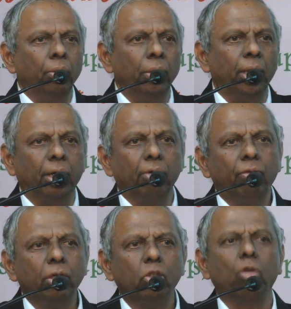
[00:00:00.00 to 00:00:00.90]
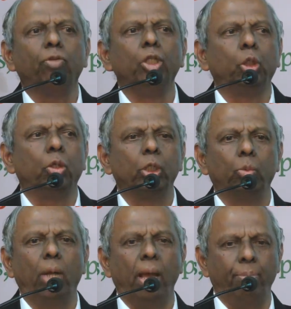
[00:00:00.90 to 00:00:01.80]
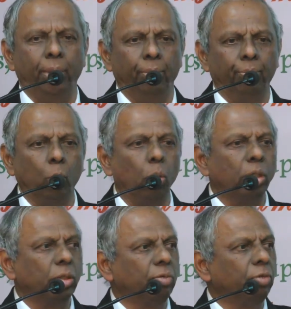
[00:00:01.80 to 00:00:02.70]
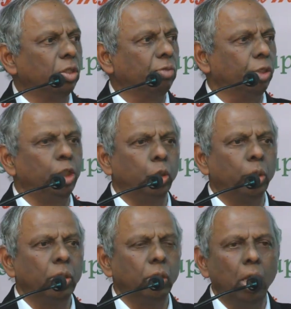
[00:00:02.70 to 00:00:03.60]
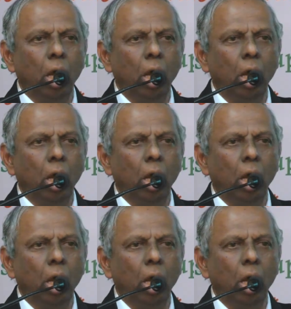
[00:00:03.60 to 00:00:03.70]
The reverse of insurance will happen. Now what is reverse of insurance?